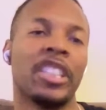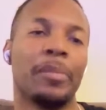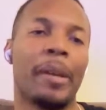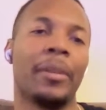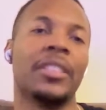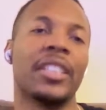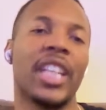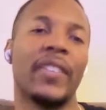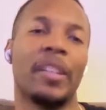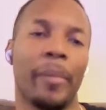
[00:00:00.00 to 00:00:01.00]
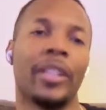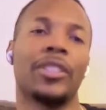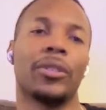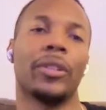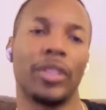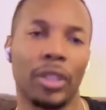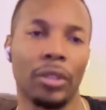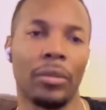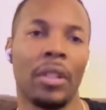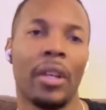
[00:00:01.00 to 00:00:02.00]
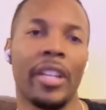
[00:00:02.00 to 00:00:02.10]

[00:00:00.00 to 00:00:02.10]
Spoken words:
to be able to give the mentor to.